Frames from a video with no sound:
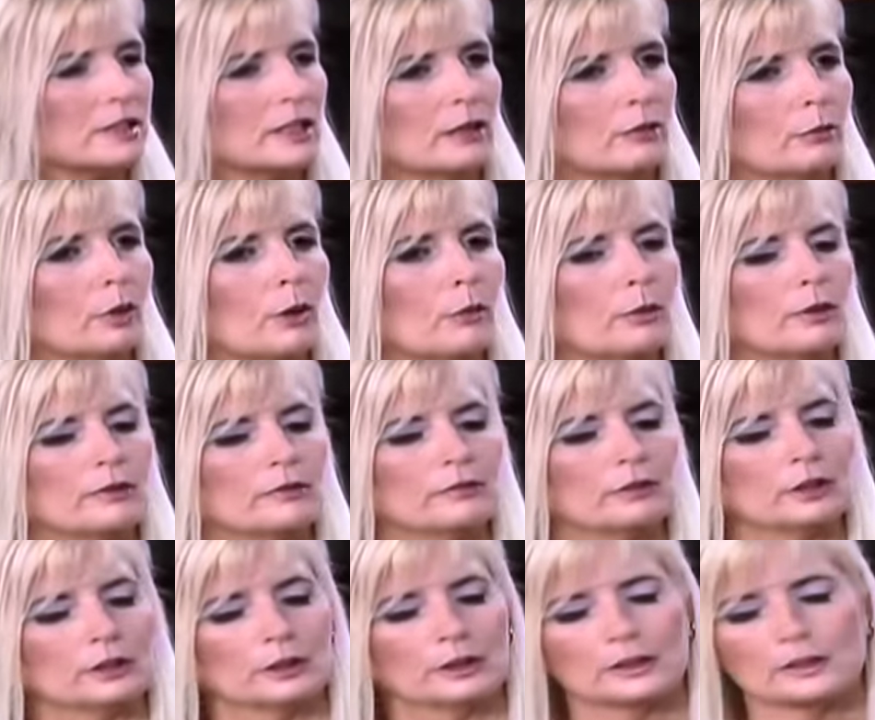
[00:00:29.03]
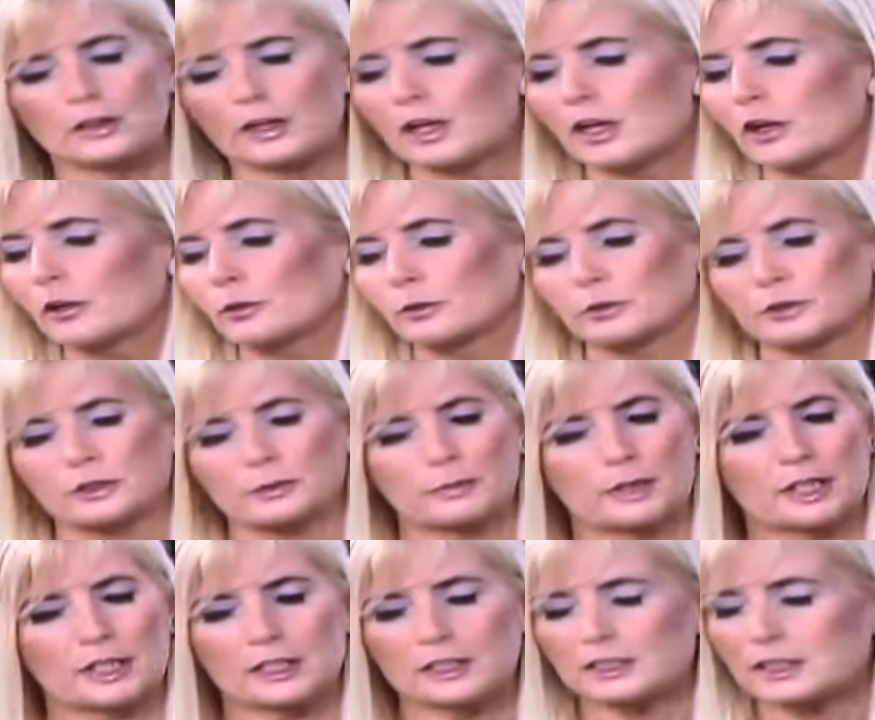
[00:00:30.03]
And what we've learned through some of
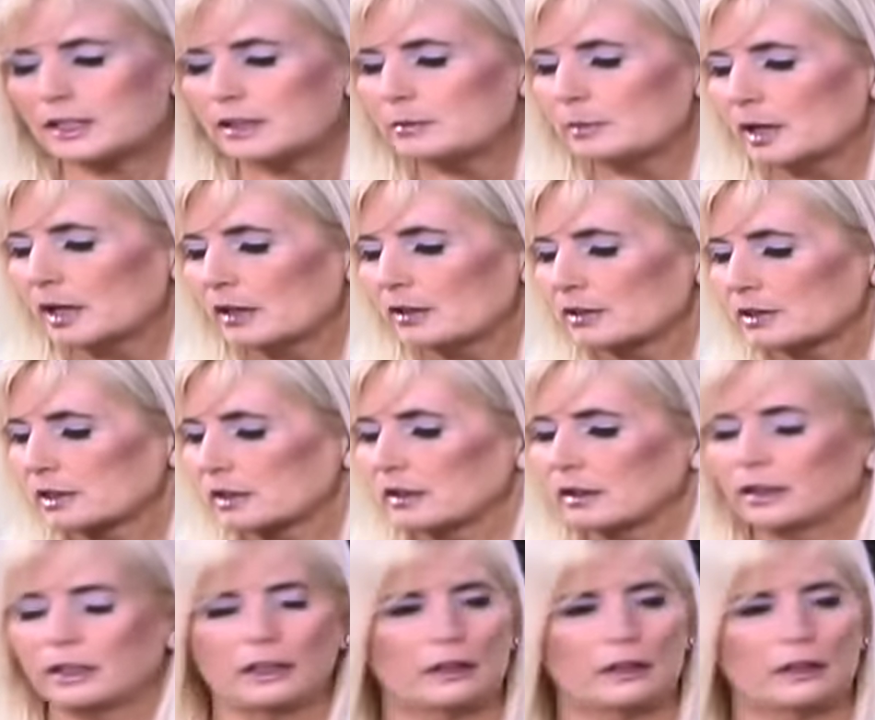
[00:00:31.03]
these emails, and,